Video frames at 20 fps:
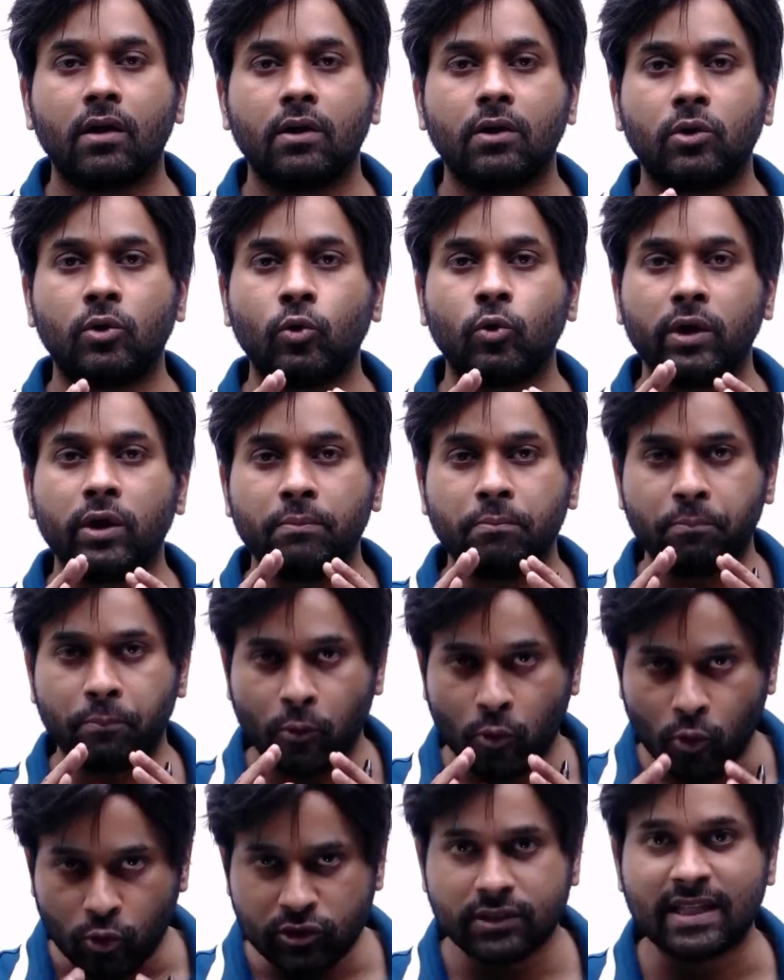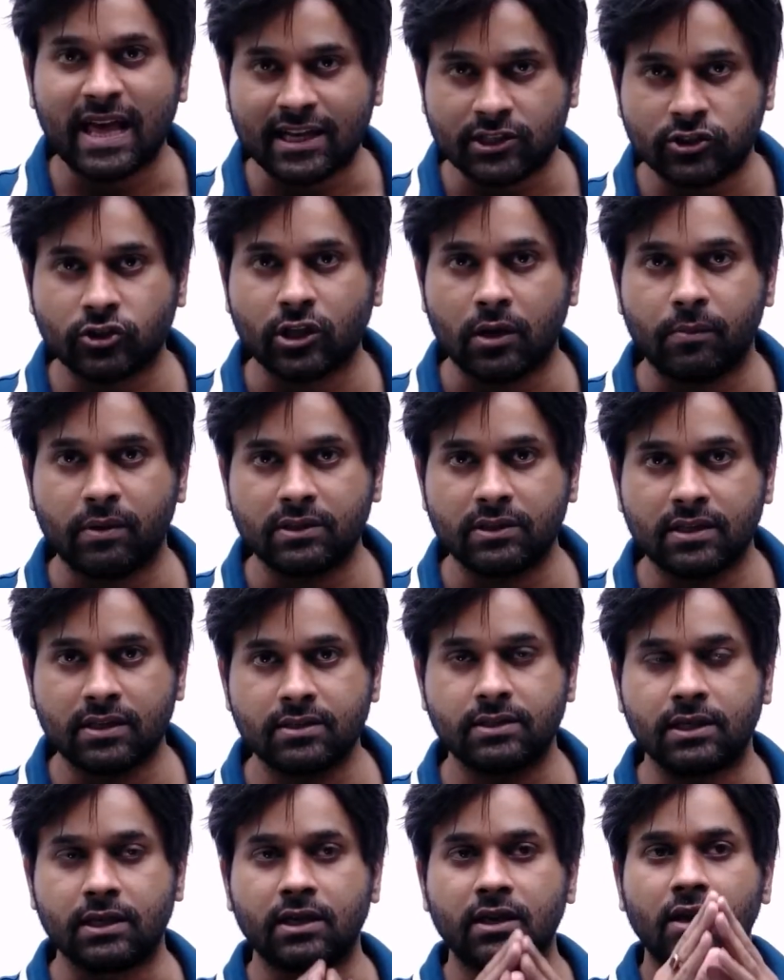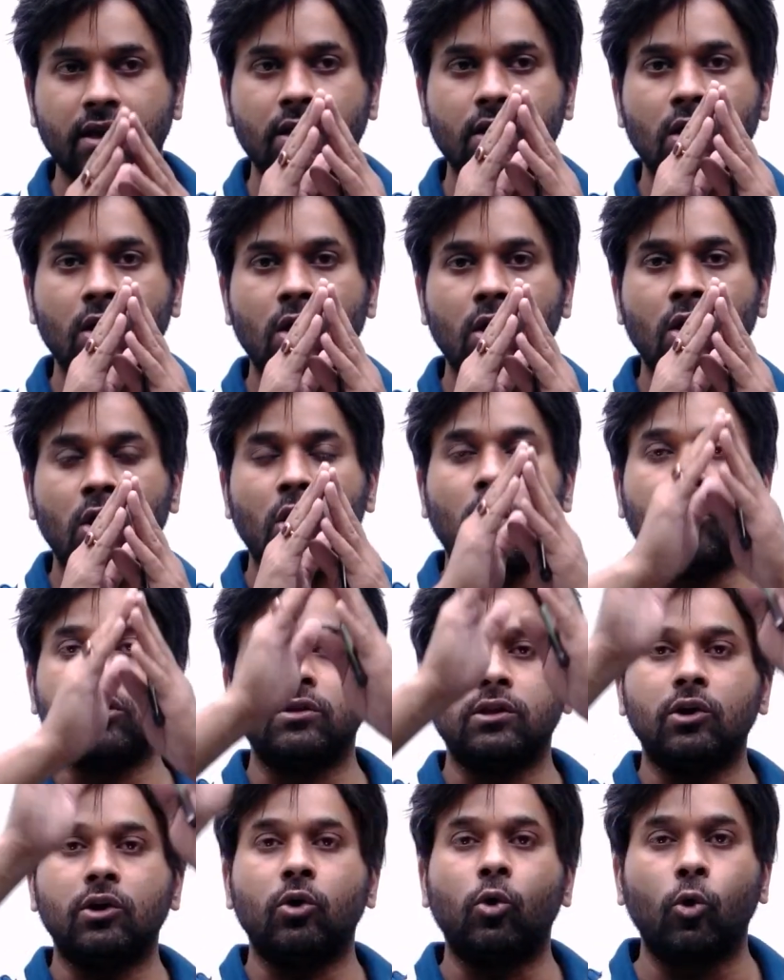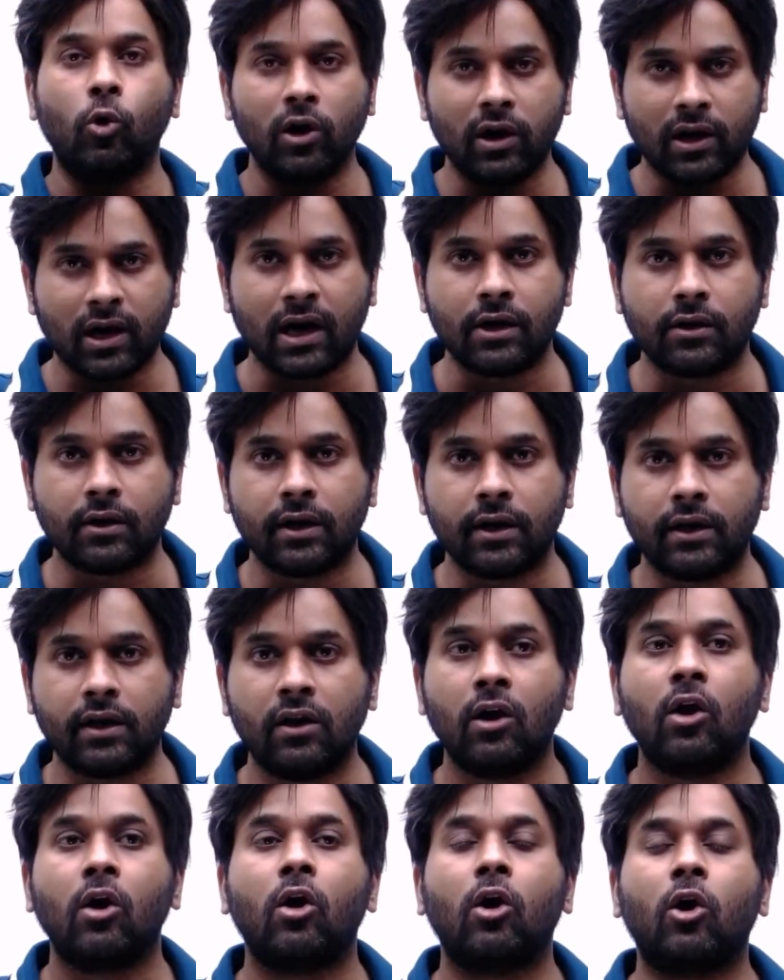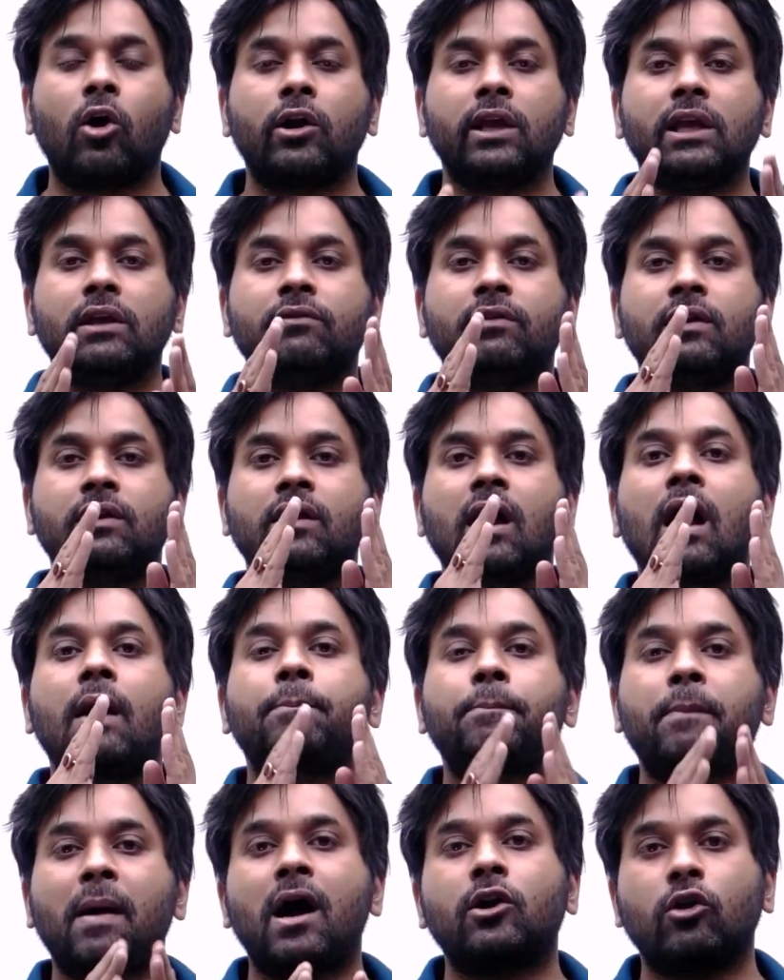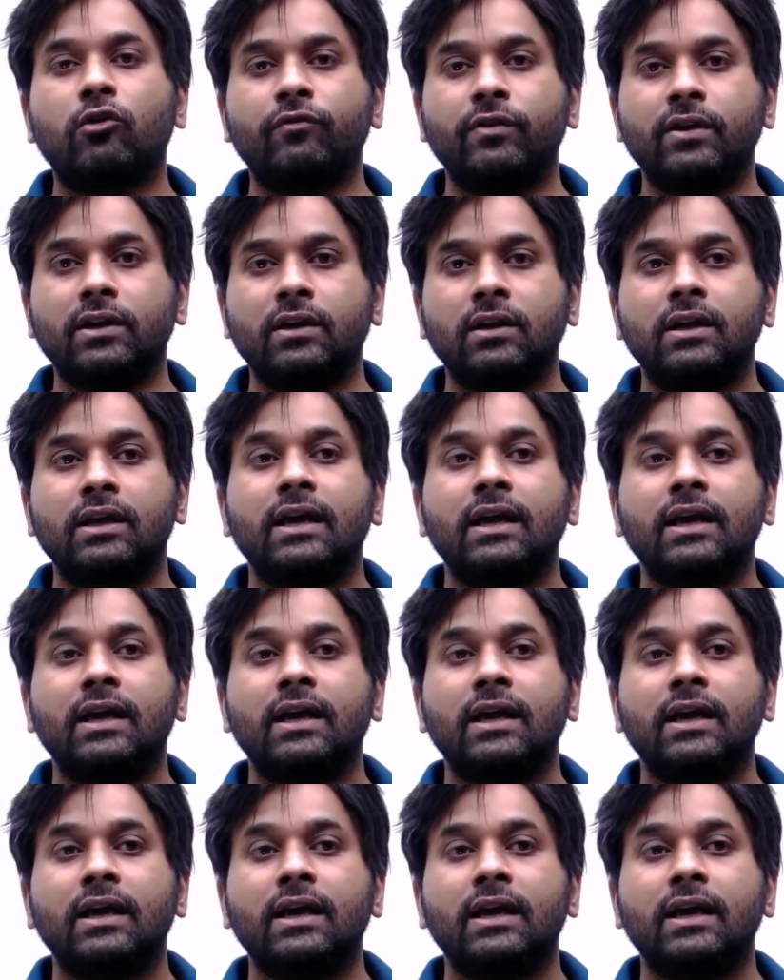to impose national emergency on the whole country or even a part of it.